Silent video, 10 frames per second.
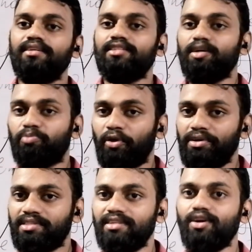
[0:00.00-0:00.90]
the
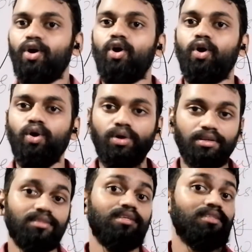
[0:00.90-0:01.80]
person
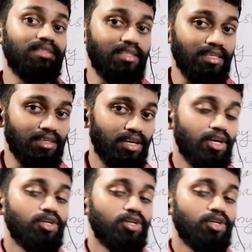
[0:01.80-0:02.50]
or the thing